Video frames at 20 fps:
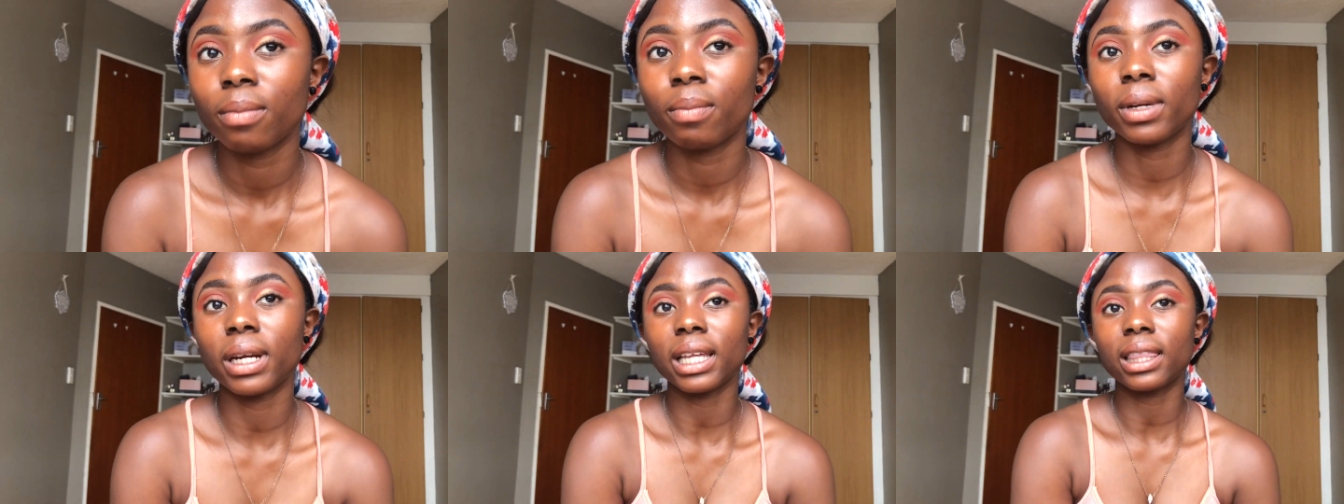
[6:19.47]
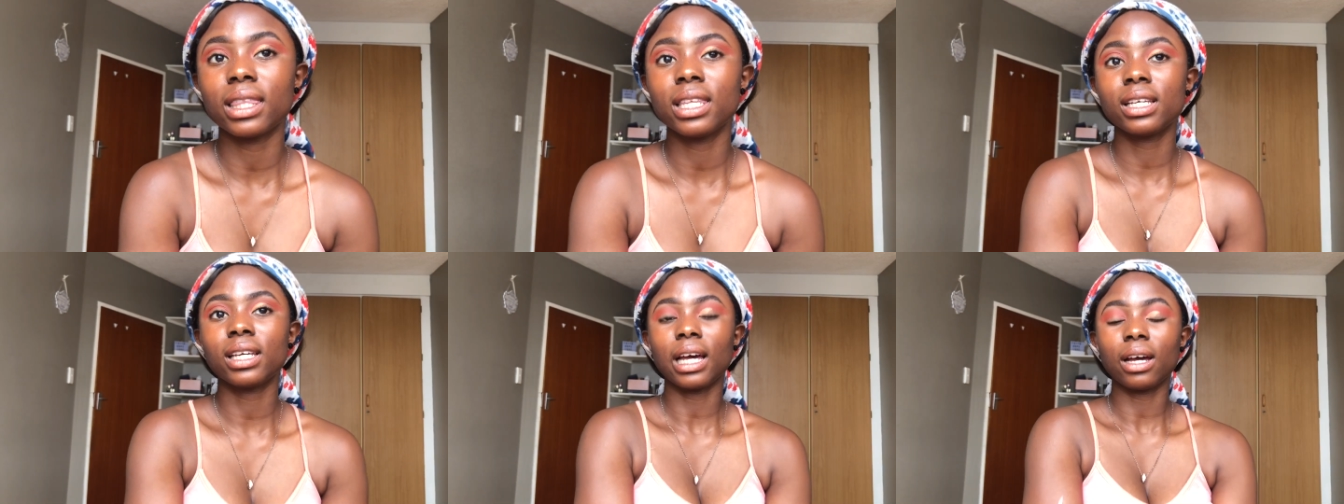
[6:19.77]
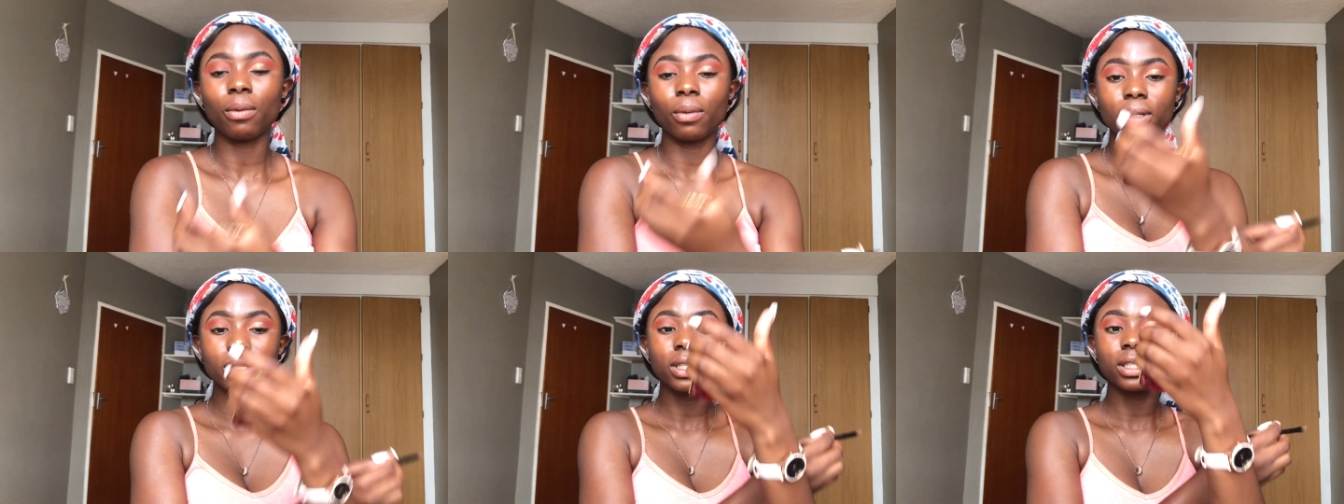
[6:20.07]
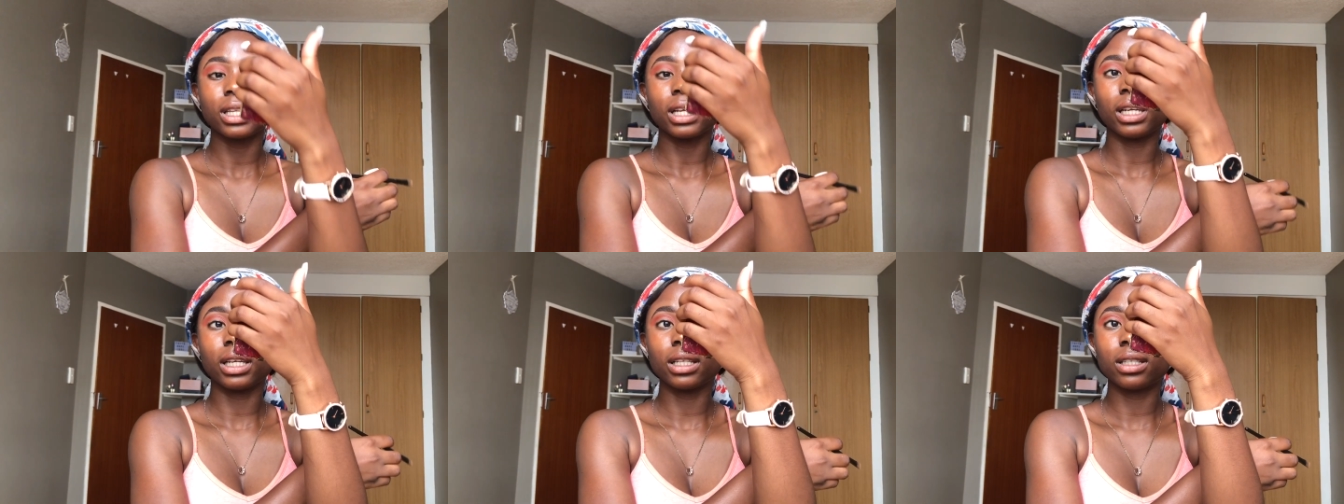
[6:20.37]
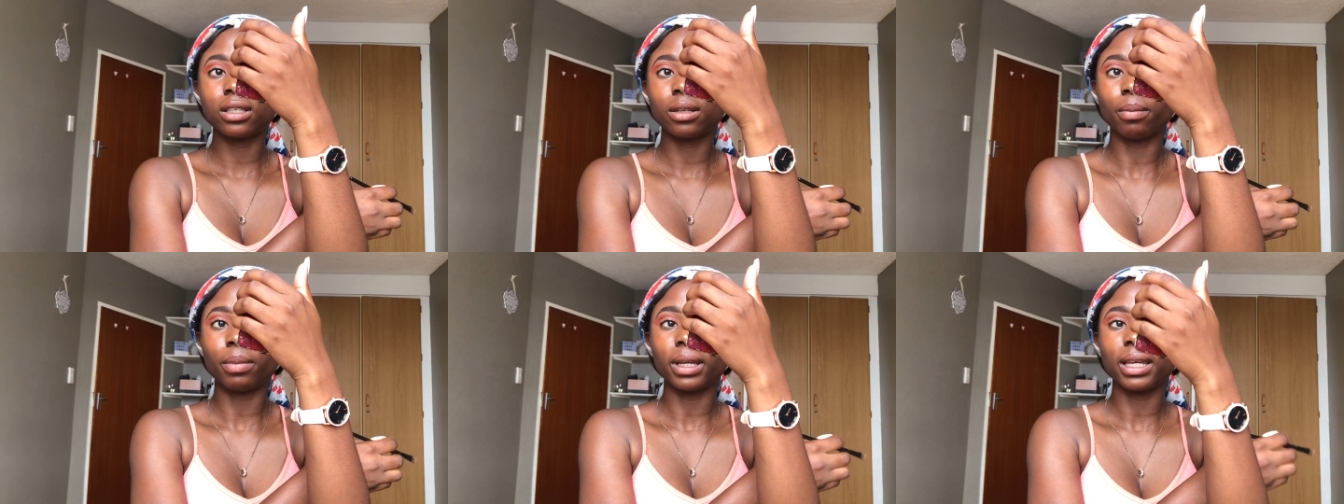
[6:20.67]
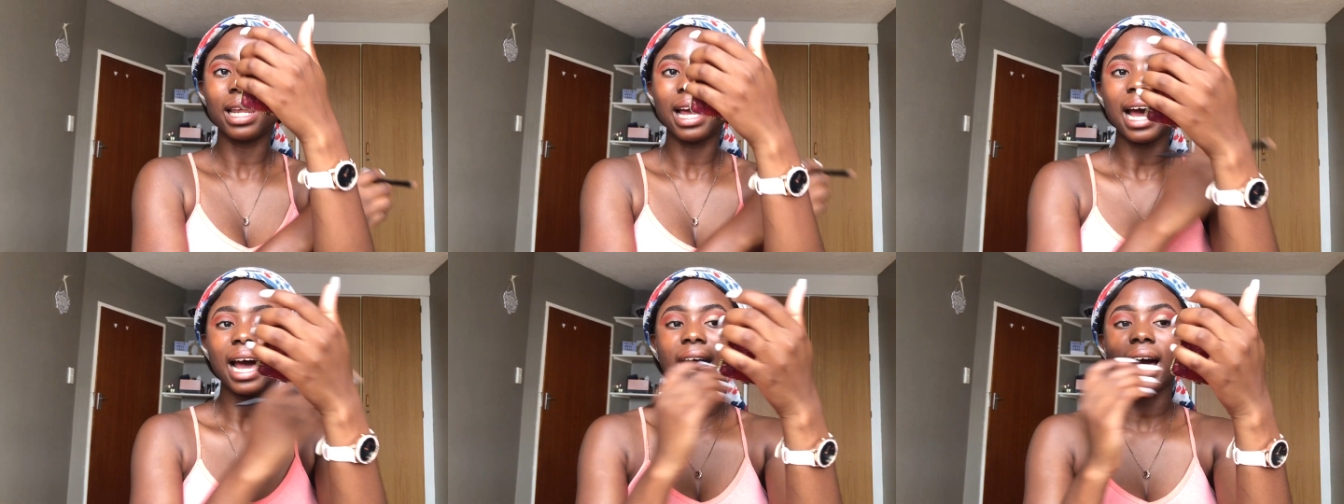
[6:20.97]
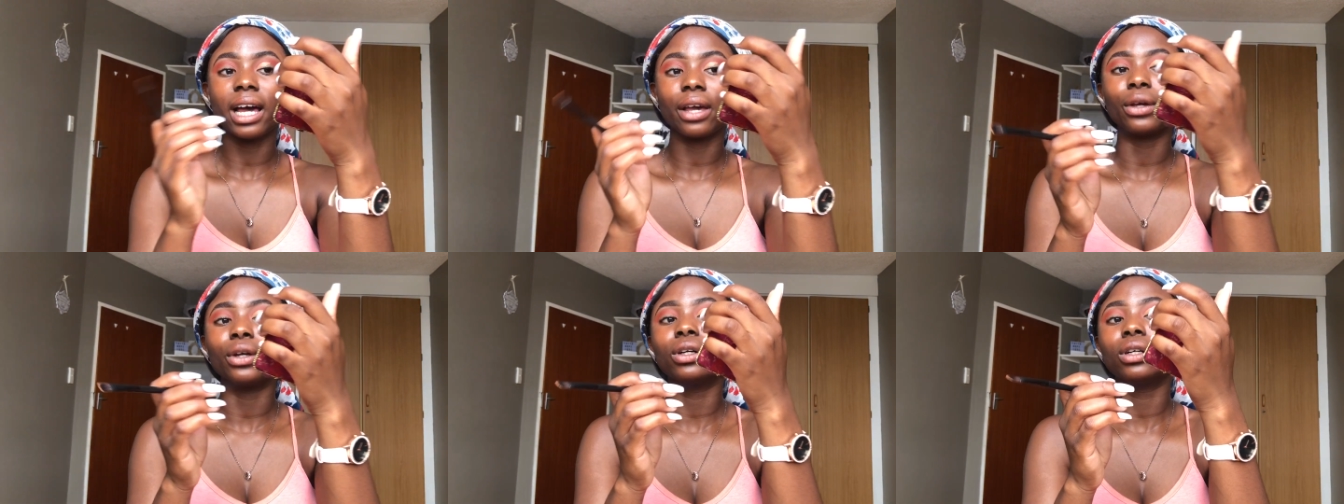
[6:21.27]
But I think I wanted a little bit
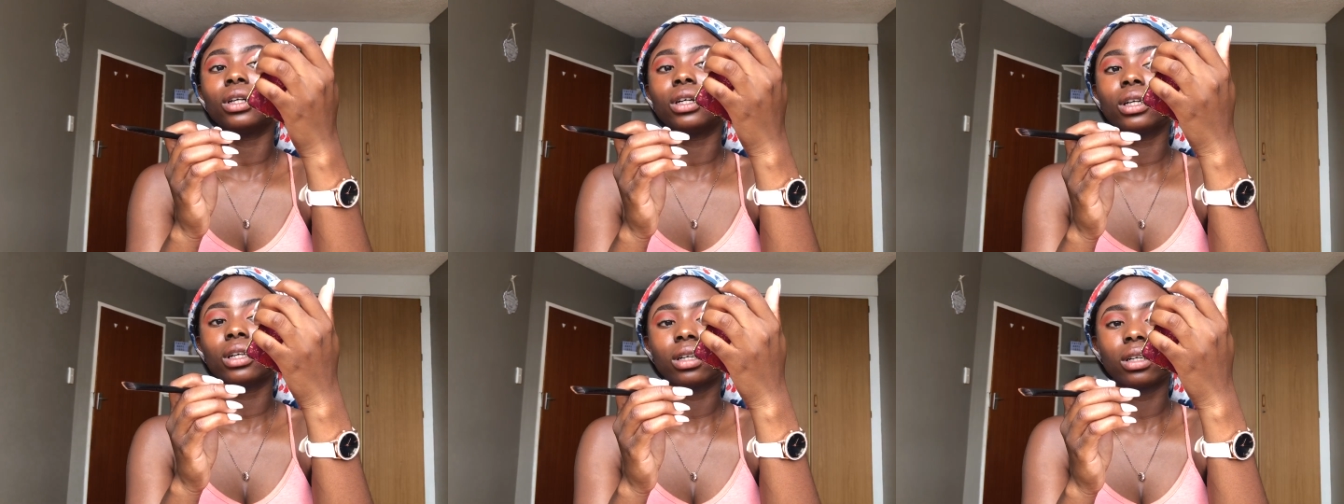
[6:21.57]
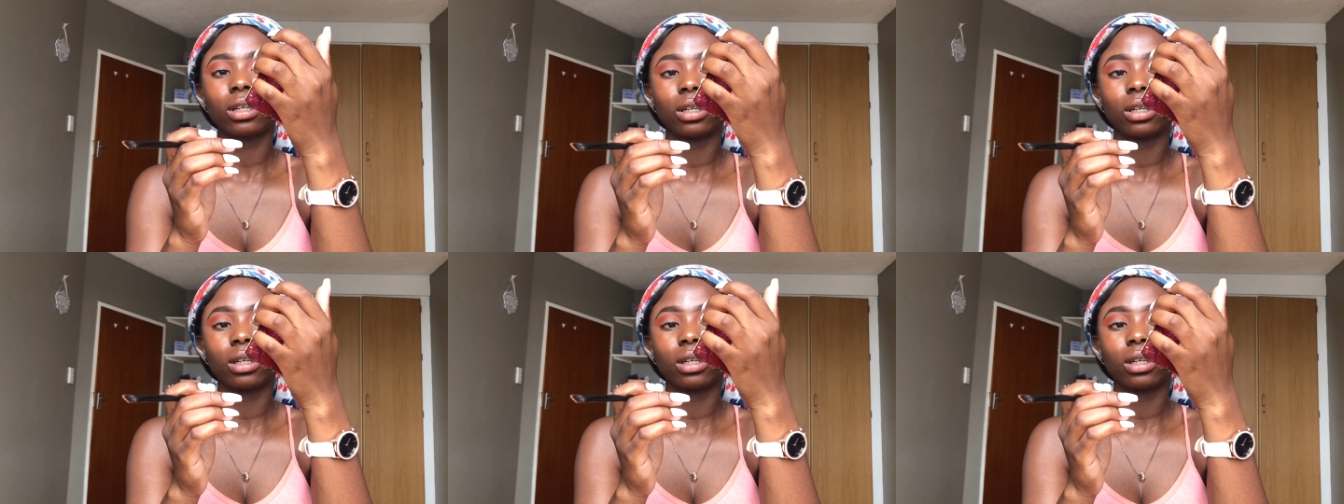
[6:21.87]
higher.